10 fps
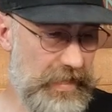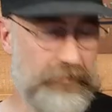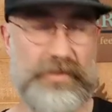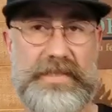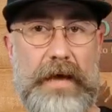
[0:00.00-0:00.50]

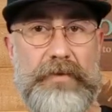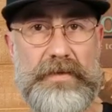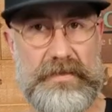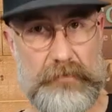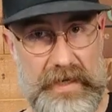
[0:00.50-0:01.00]
Level
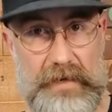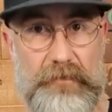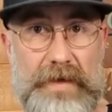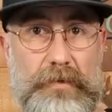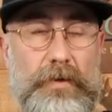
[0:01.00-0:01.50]
7 does
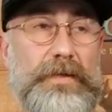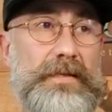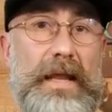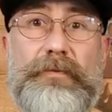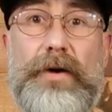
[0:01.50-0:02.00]
medium
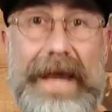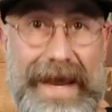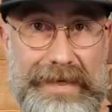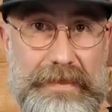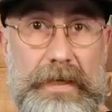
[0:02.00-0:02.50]
vitolas. Level
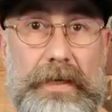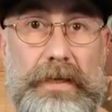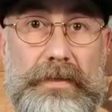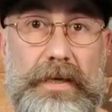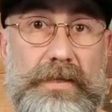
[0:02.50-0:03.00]
8
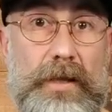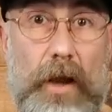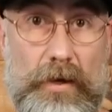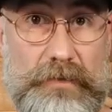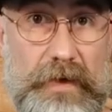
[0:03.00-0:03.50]
does
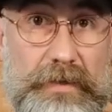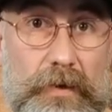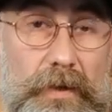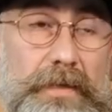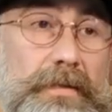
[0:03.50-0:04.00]
large
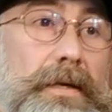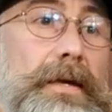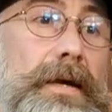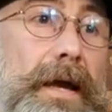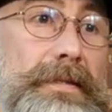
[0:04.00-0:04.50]
vitolas.
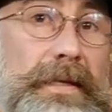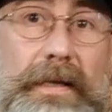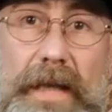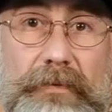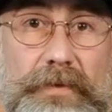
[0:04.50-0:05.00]
And
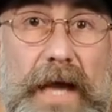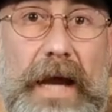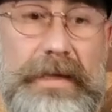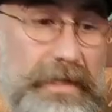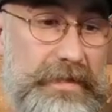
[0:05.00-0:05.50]
then level
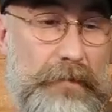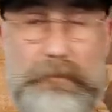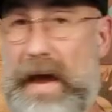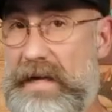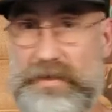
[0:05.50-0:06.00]
9 is a
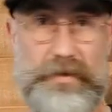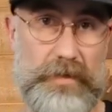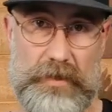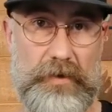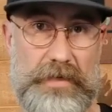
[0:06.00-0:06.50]

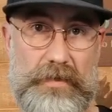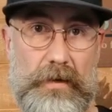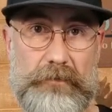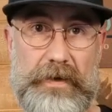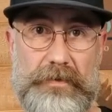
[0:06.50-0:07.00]
master across
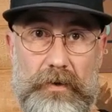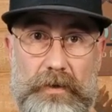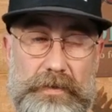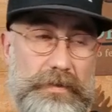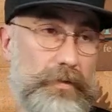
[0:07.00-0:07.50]
all
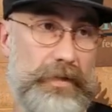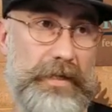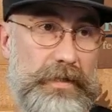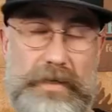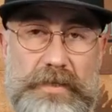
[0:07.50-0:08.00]
vitolas. So
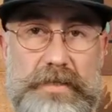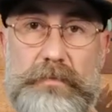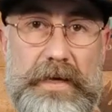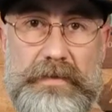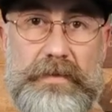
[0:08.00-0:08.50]
it
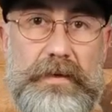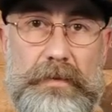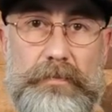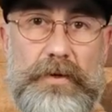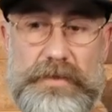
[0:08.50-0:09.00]
just means
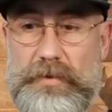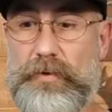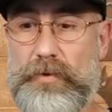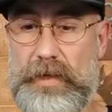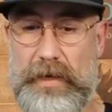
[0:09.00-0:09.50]
a
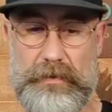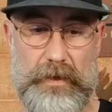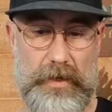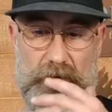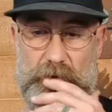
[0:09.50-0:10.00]
person who
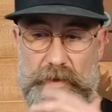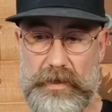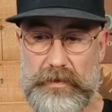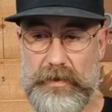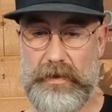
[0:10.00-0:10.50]

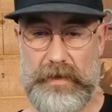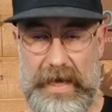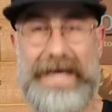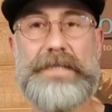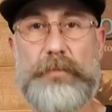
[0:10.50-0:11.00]
can
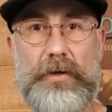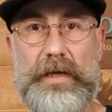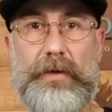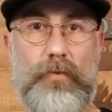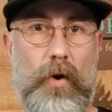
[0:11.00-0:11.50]

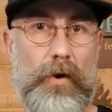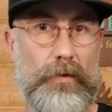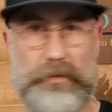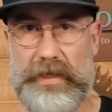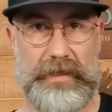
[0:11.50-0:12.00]
expertly
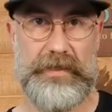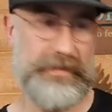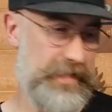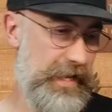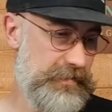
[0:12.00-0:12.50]
roll
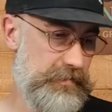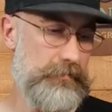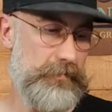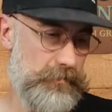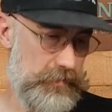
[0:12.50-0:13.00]
any
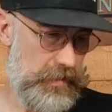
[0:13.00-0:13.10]
size